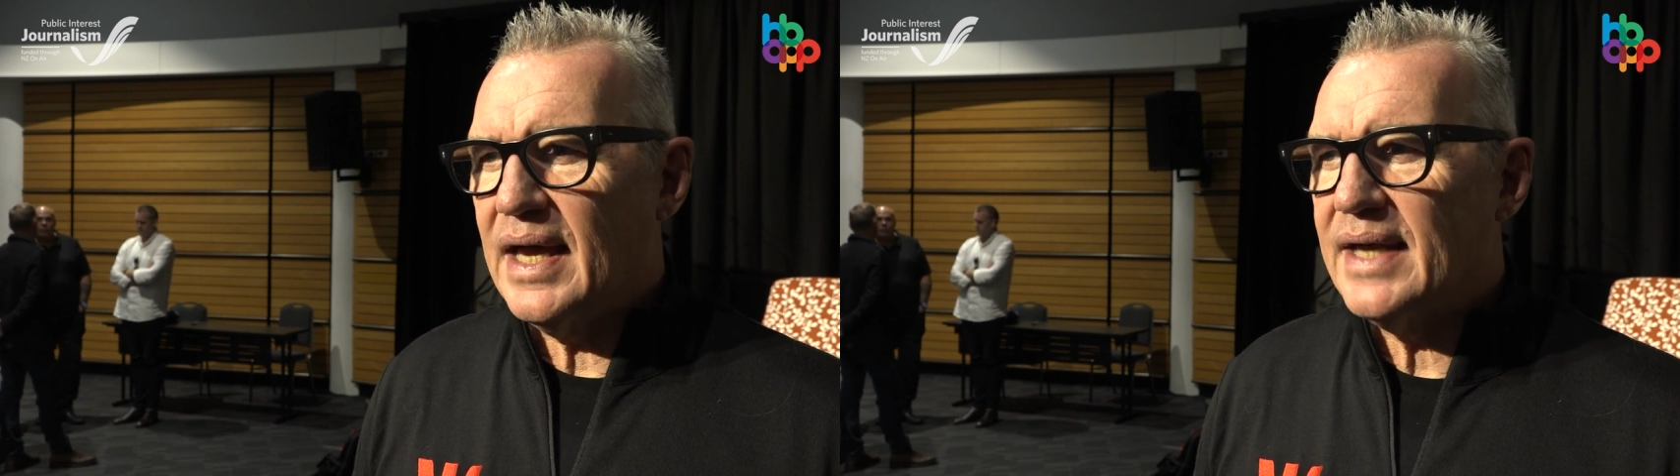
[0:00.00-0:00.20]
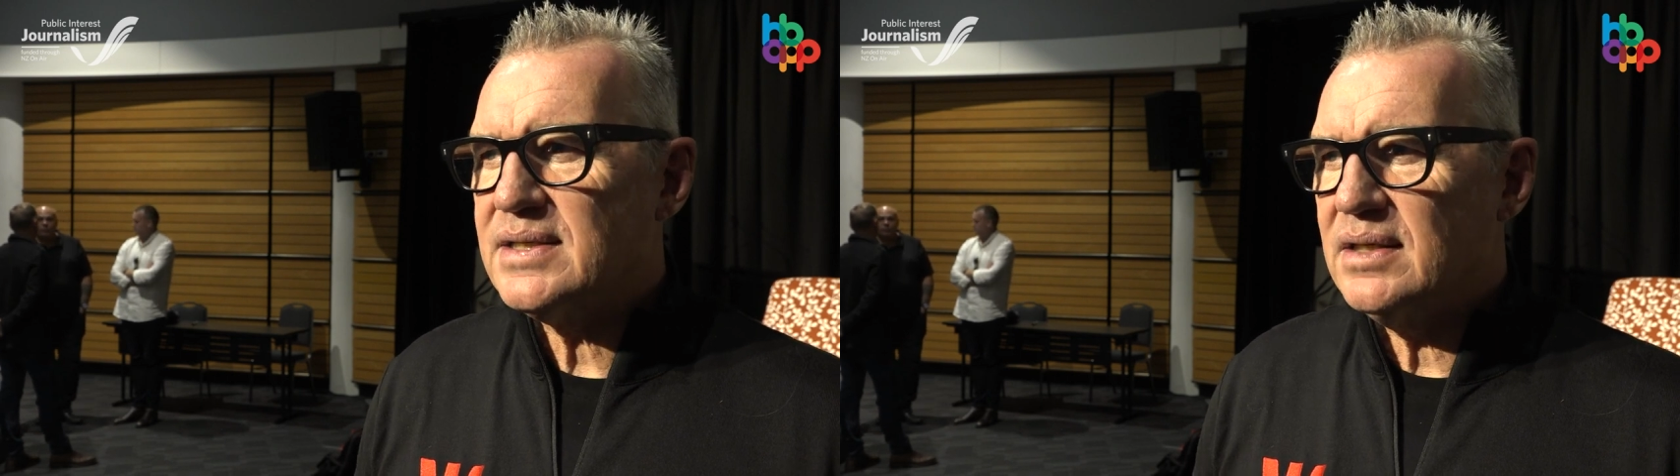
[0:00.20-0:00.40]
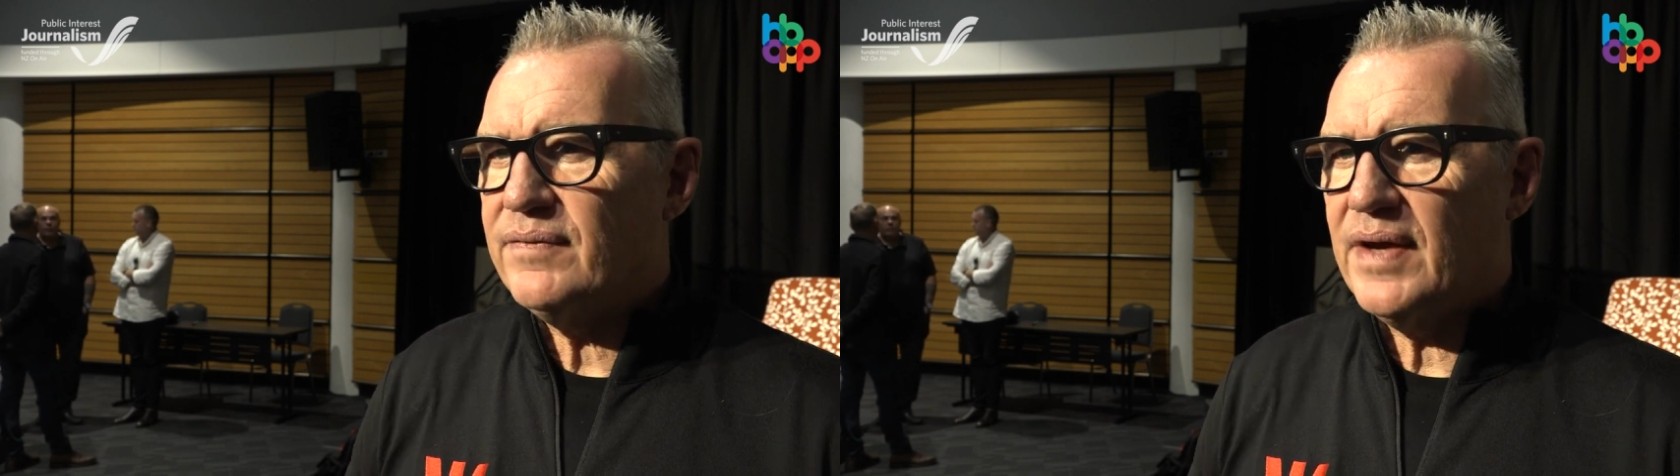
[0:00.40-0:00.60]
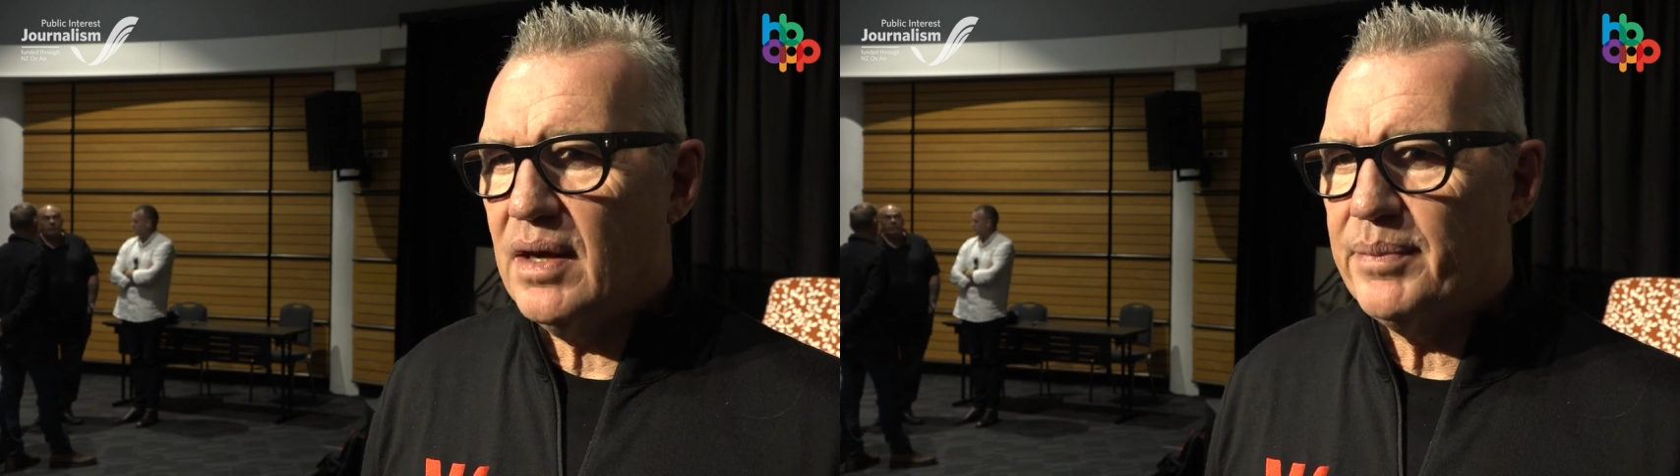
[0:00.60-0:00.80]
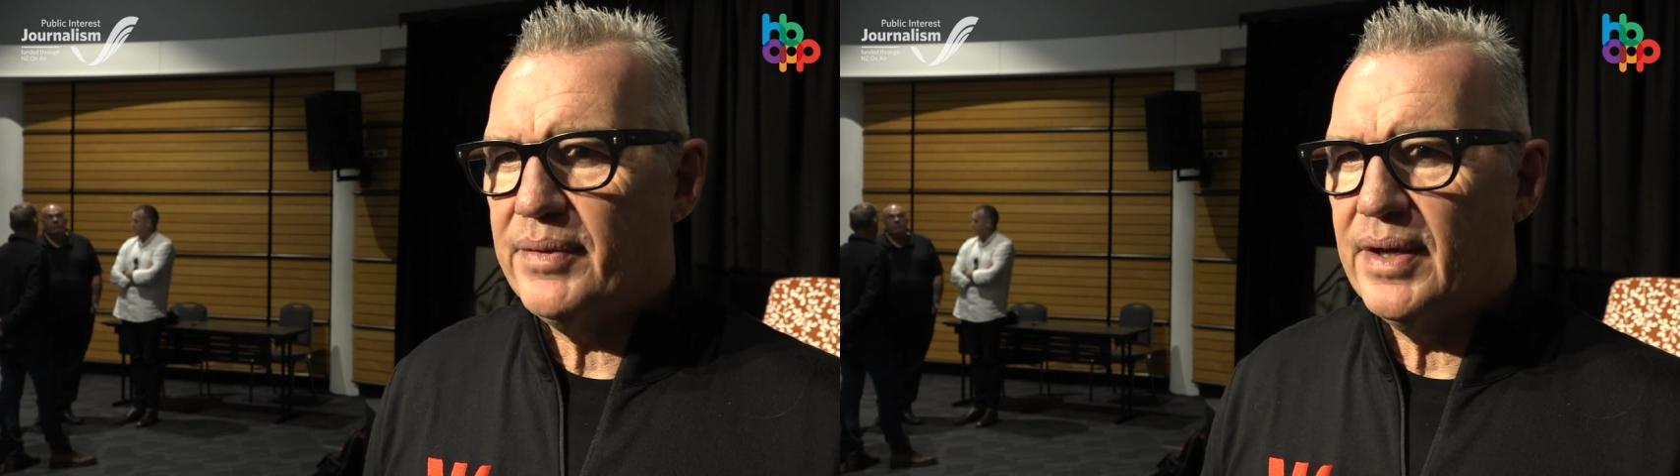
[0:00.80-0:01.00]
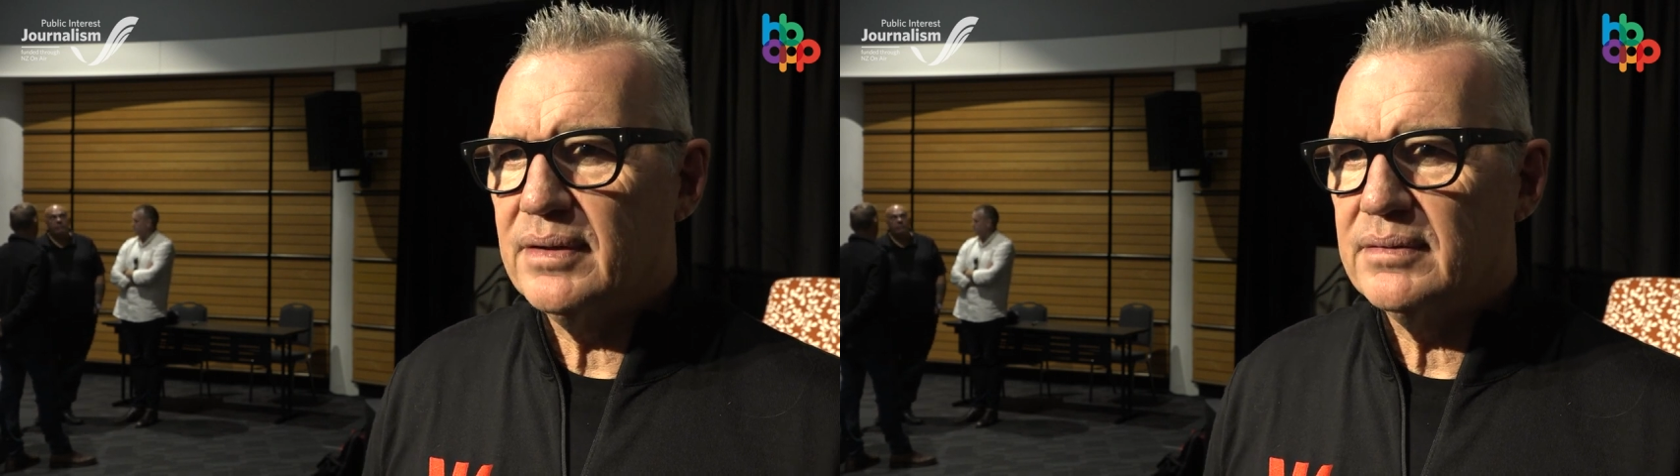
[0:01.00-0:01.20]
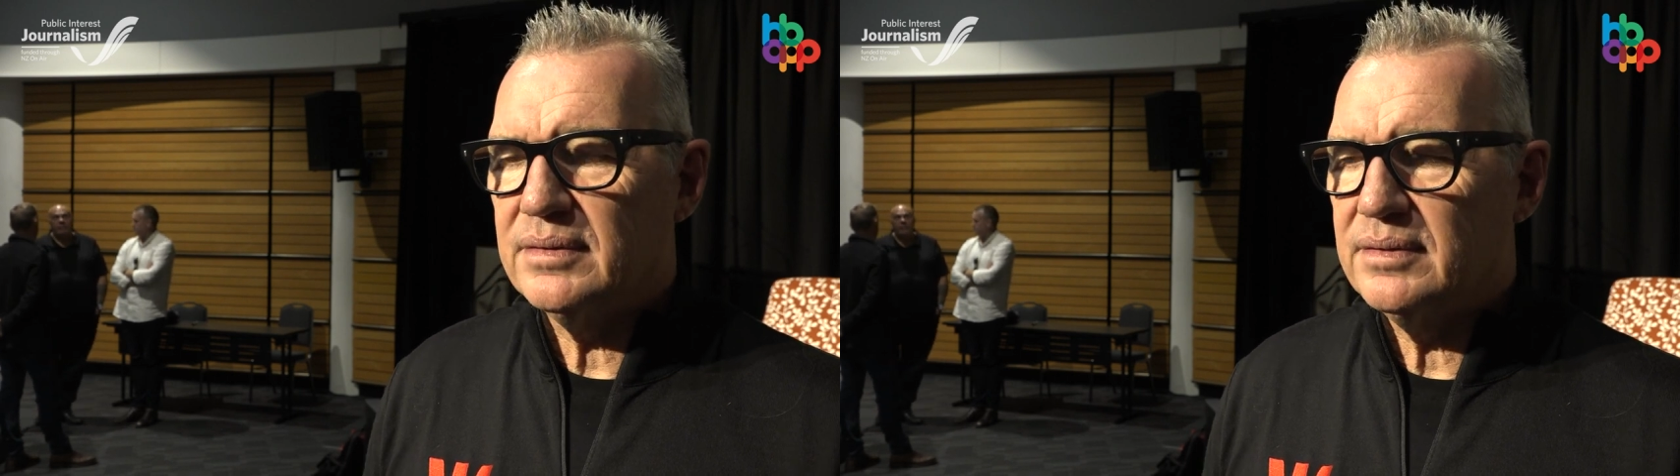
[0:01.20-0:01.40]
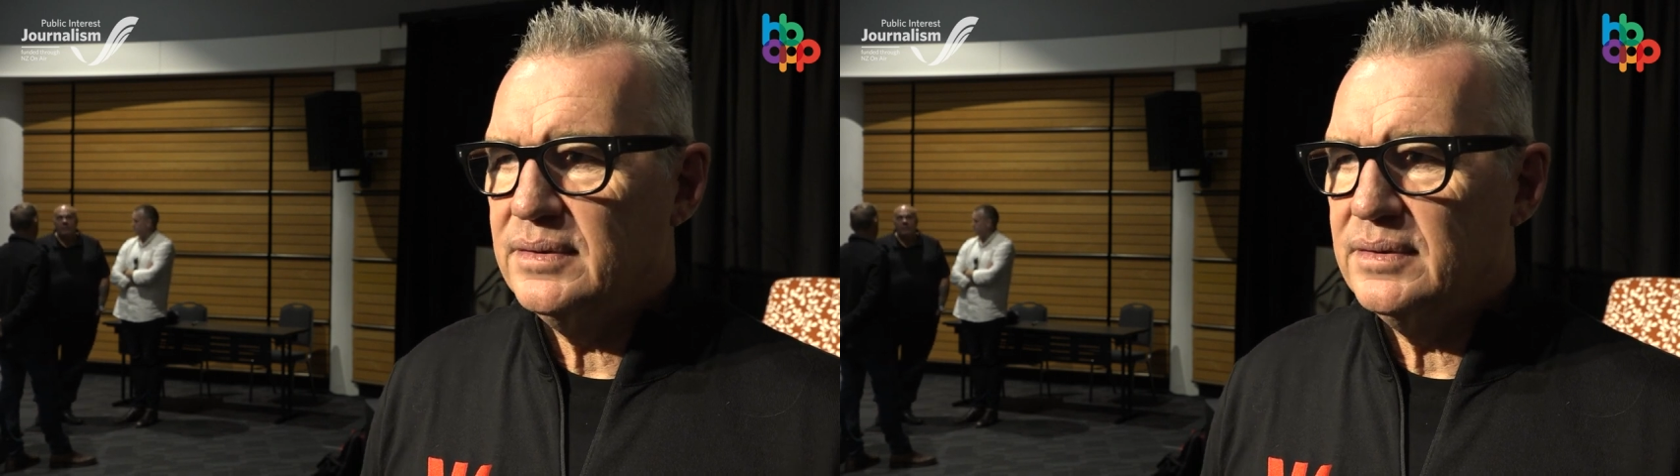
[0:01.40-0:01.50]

asking for help around